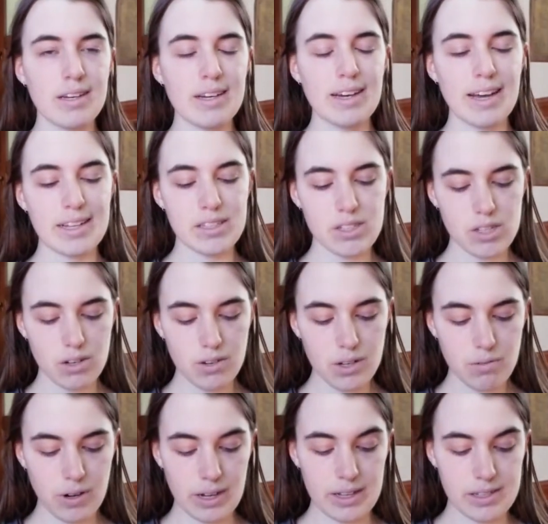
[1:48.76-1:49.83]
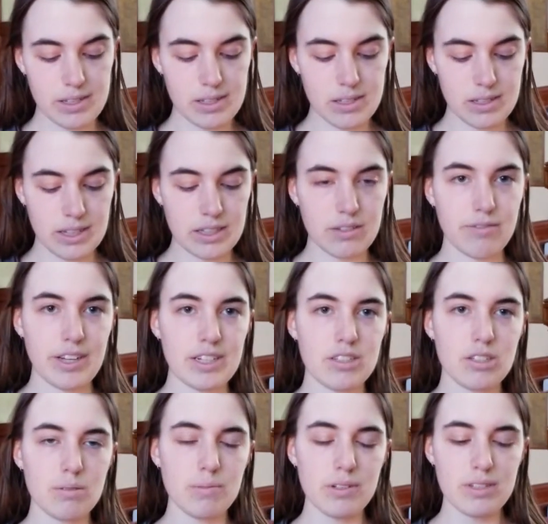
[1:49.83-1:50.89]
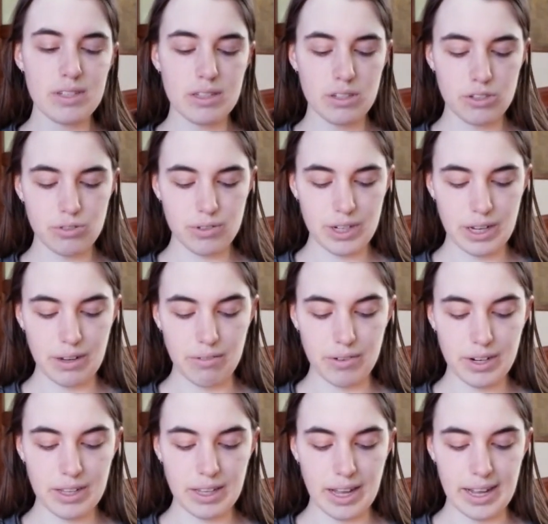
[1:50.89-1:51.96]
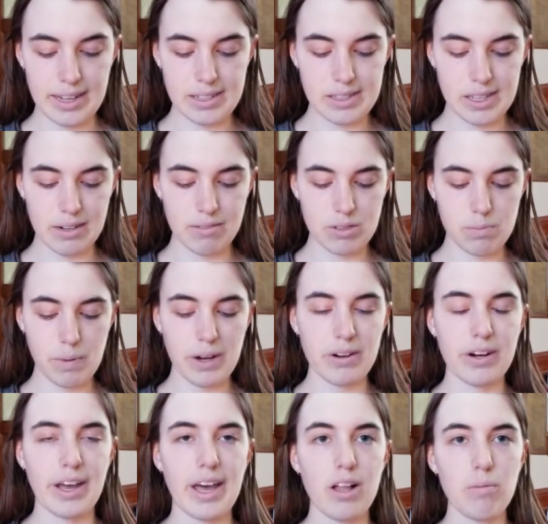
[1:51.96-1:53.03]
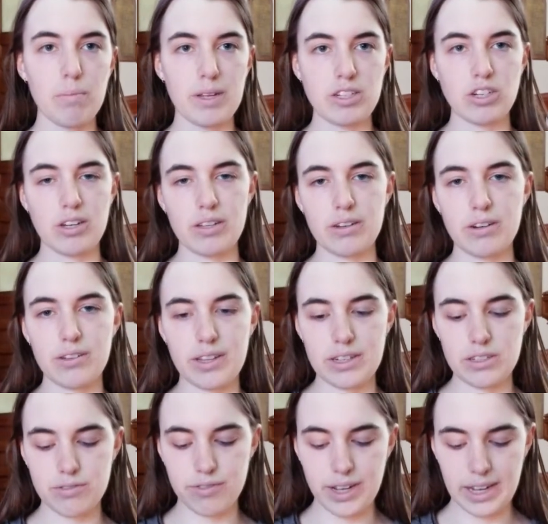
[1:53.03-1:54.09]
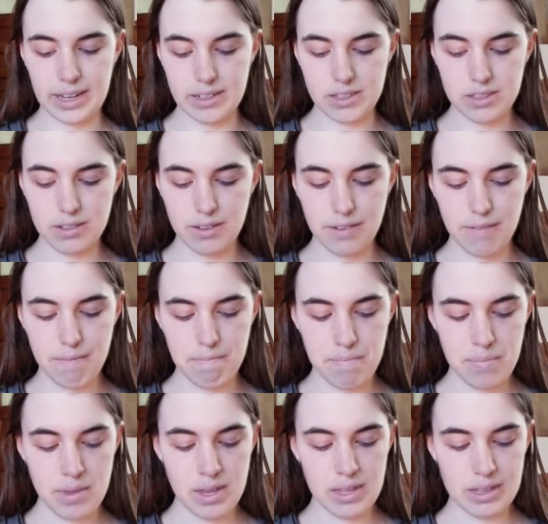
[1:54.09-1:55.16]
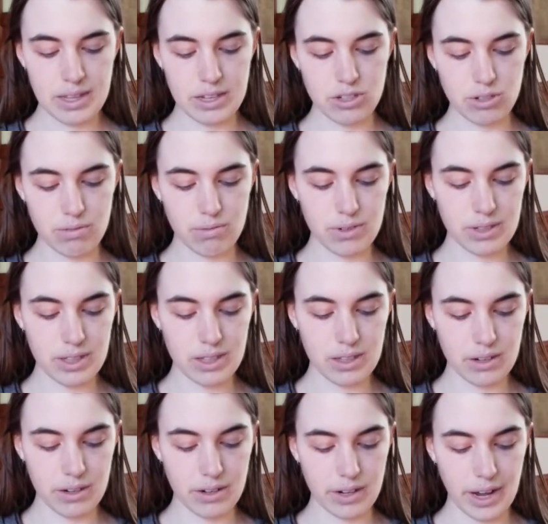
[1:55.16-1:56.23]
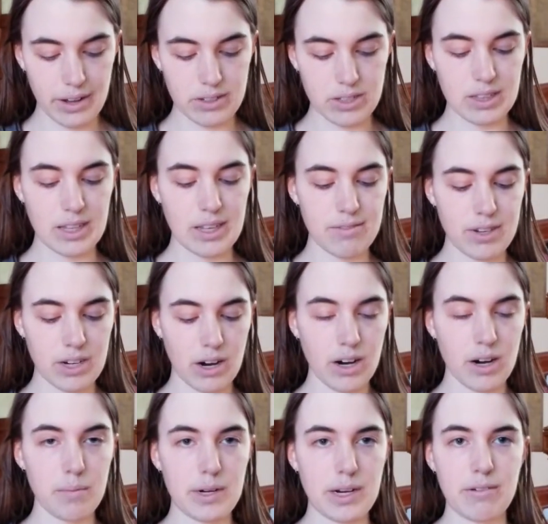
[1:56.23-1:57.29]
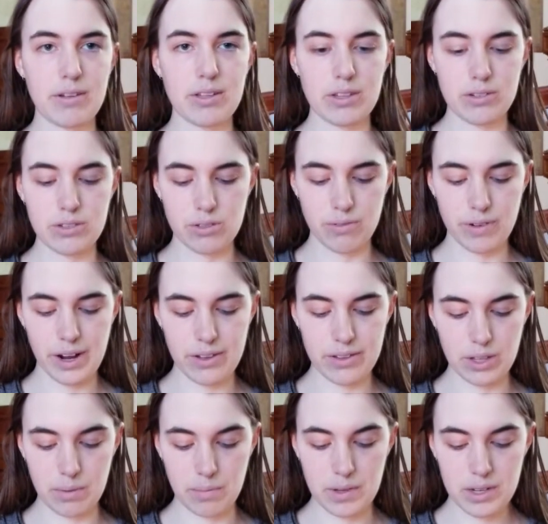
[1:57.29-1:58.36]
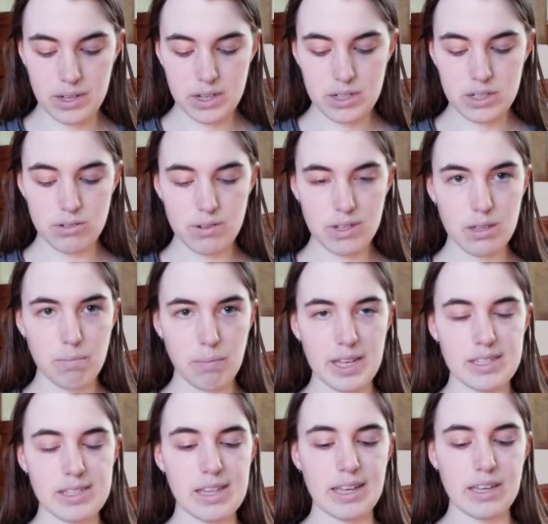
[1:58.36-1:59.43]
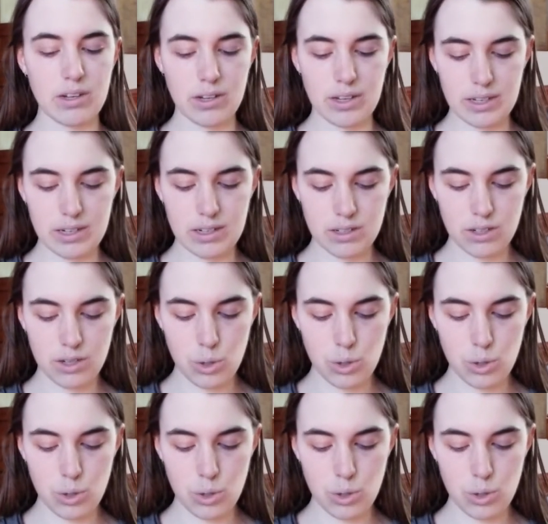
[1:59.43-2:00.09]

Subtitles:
And so it was that the vegetables and the tree realized that it was better to help each other than to fight. They should really learn how to live in harmony with those around them, doing the best they could.